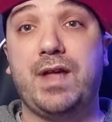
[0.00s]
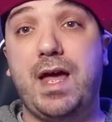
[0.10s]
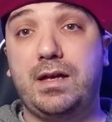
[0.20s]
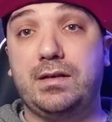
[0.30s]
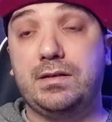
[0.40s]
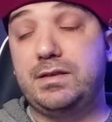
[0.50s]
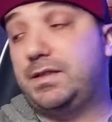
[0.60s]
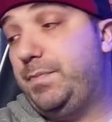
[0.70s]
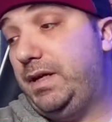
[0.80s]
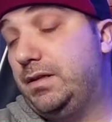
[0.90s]
Hey,
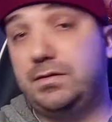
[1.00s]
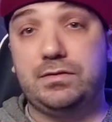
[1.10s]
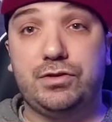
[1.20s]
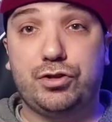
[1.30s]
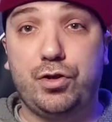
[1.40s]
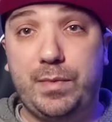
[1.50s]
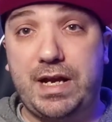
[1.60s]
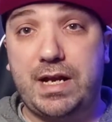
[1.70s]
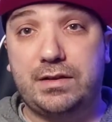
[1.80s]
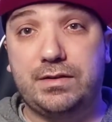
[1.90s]
it's me, Shinobi
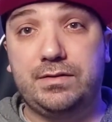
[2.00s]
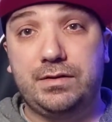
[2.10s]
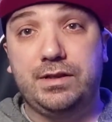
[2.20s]
Nando.